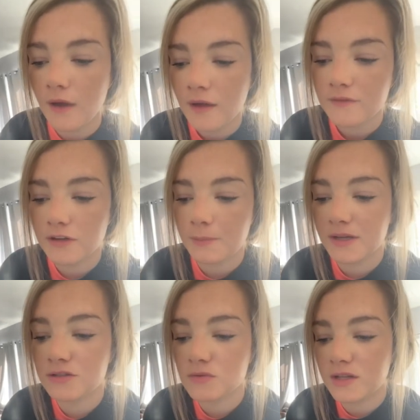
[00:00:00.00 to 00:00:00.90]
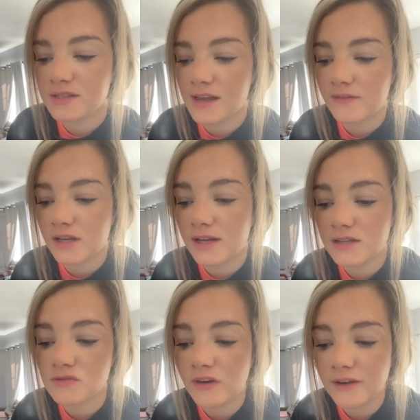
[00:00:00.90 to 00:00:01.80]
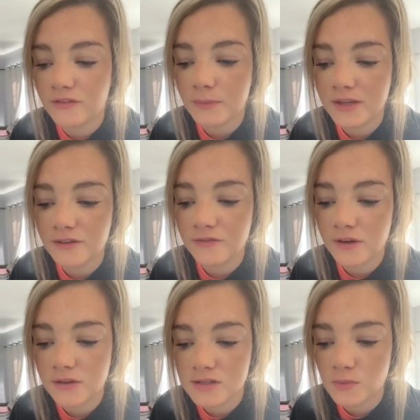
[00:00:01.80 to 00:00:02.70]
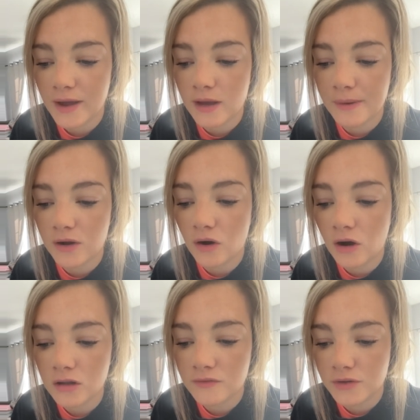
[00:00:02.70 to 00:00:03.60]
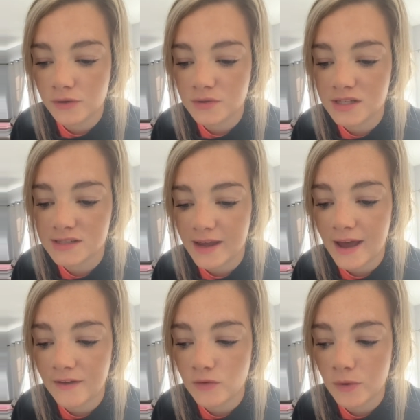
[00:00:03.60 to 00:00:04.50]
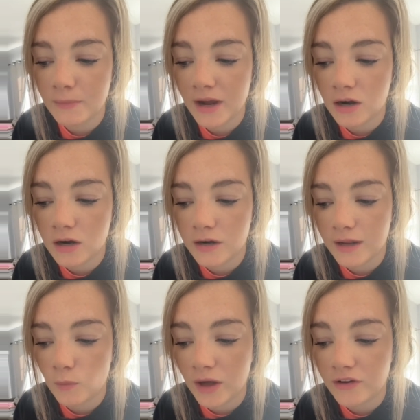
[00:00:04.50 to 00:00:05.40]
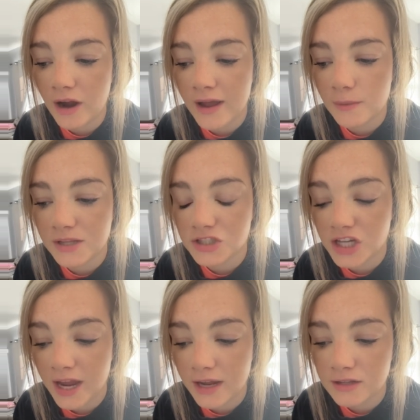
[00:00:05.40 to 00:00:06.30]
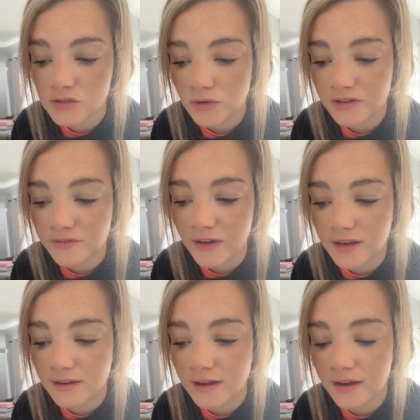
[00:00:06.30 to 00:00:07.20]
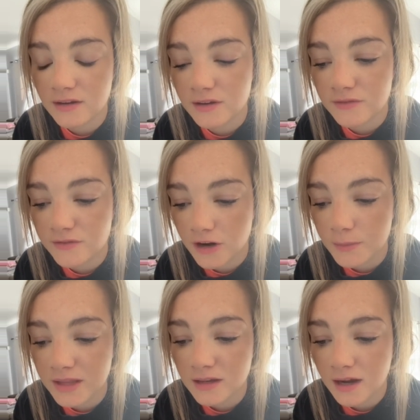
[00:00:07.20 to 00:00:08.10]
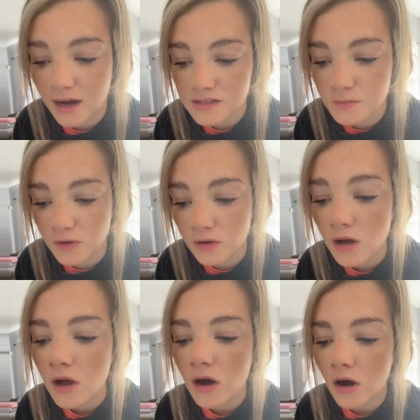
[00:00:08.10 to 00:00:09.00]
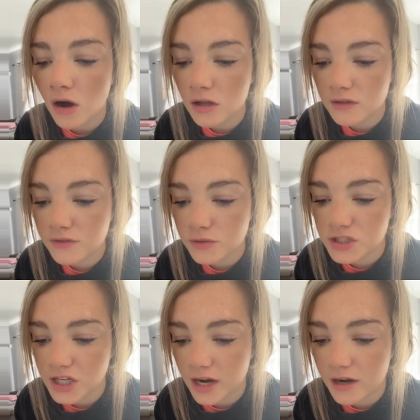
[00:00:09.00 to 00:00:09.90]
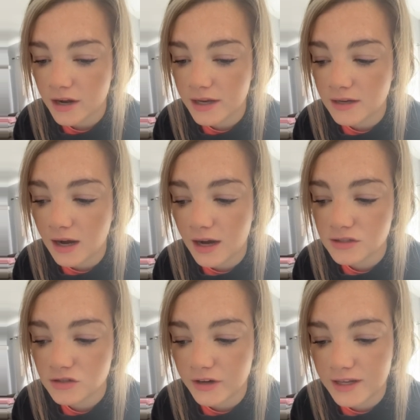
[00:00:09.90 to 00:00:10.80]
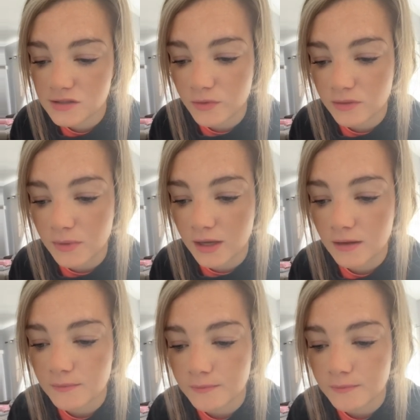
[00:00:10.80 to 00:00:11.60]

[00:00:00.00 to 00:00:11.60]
Philippians one, seven, it is right for me to feel this way about all of you, since I have you in my heart, and whether I am in chains or defending and confirming the gospel, all of you share in God's grace with me.